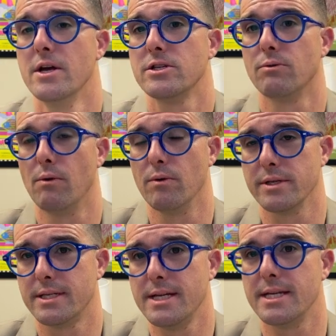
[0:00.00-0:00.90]
So what we'll
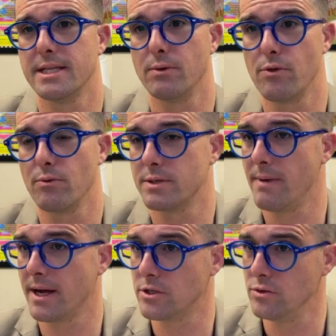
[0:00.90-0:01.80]
see is that with
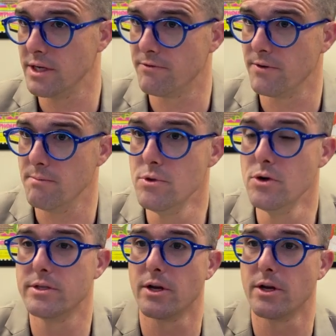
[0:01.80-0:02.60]
respect to different moods,